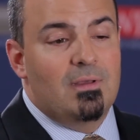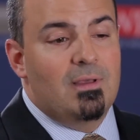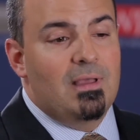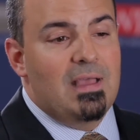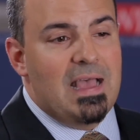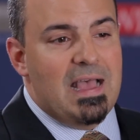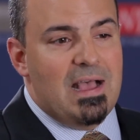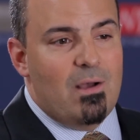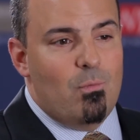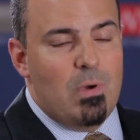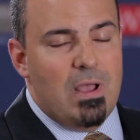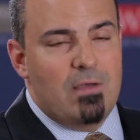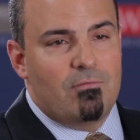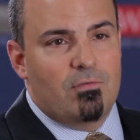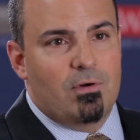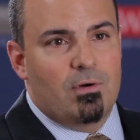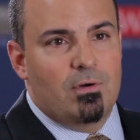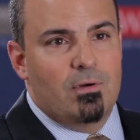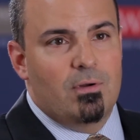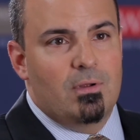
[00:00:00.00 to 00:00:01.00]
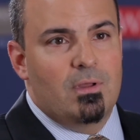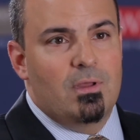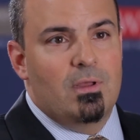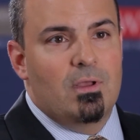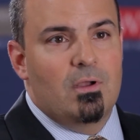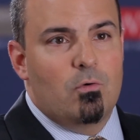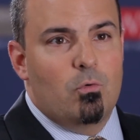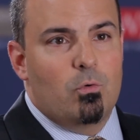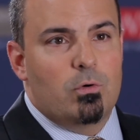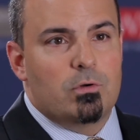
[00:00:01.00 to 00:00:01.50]
However,
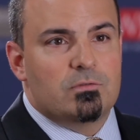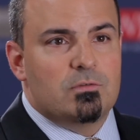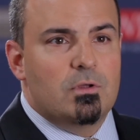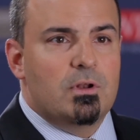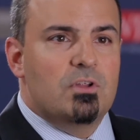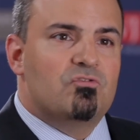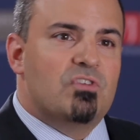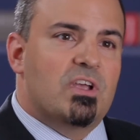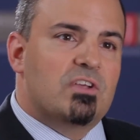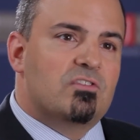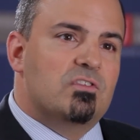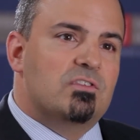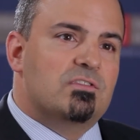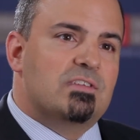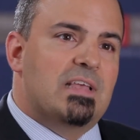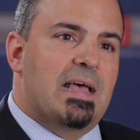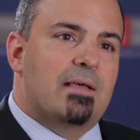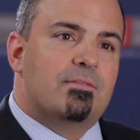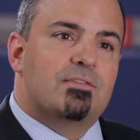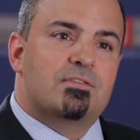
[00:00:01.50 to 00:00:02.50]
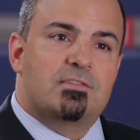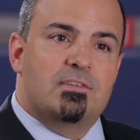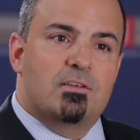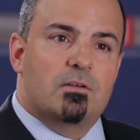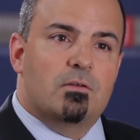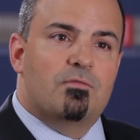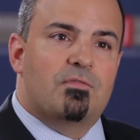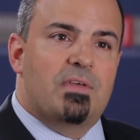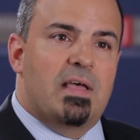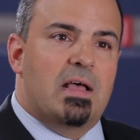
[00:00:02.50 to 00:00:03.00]
cortisone injections have still
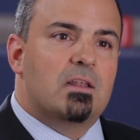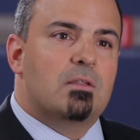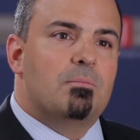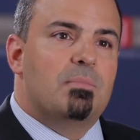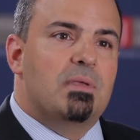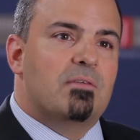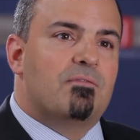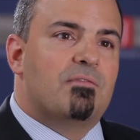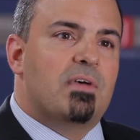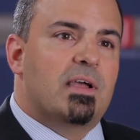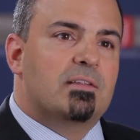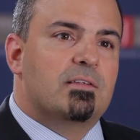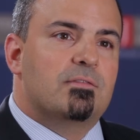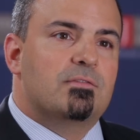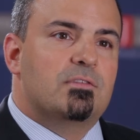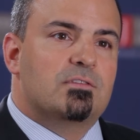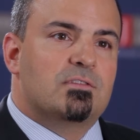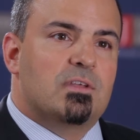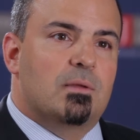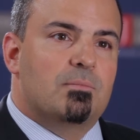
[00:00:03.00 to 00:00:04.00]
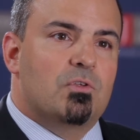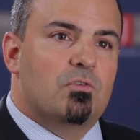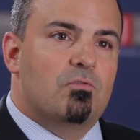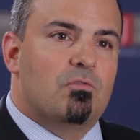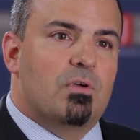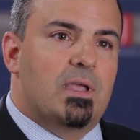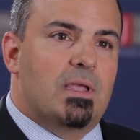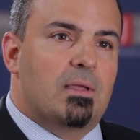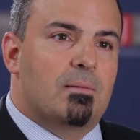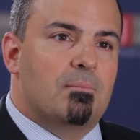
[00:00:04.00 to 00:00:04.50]
found to be effective to some
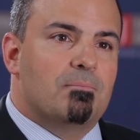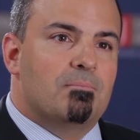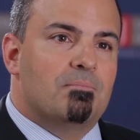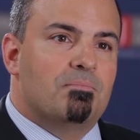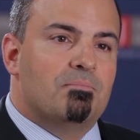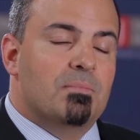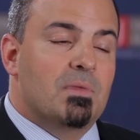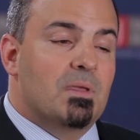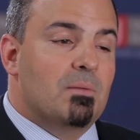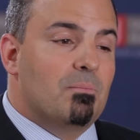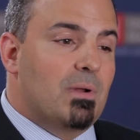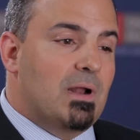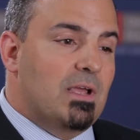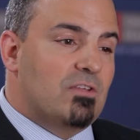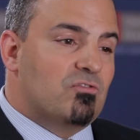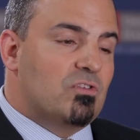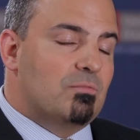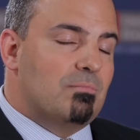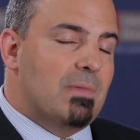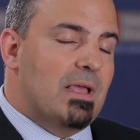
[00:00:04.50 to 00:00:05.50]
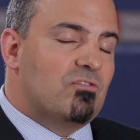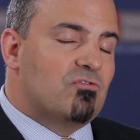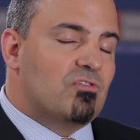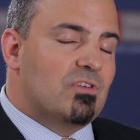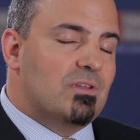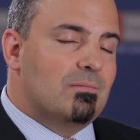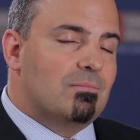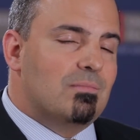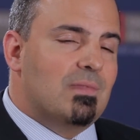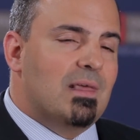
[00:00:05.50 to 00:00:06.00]
degree, but I should
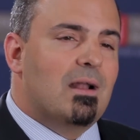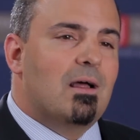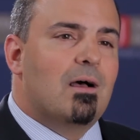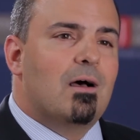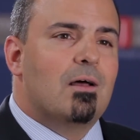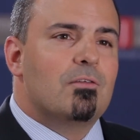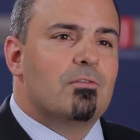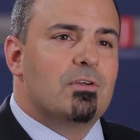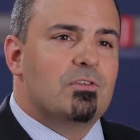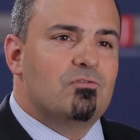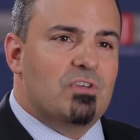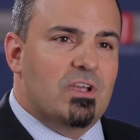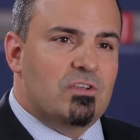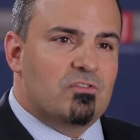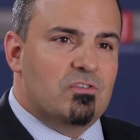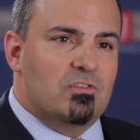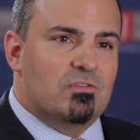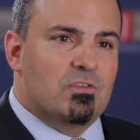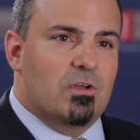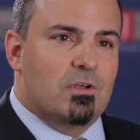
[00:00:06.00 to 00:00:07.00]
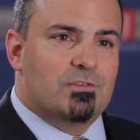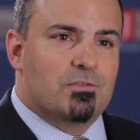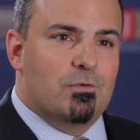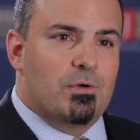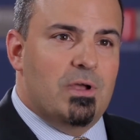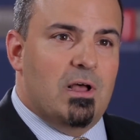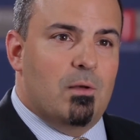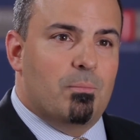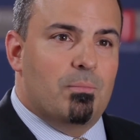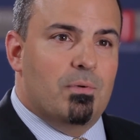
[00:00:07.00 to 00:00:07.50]
mention that other injections also
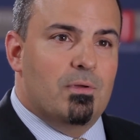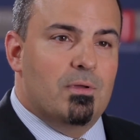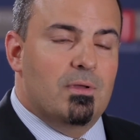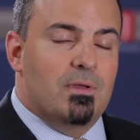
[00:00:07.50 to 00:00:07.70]
help.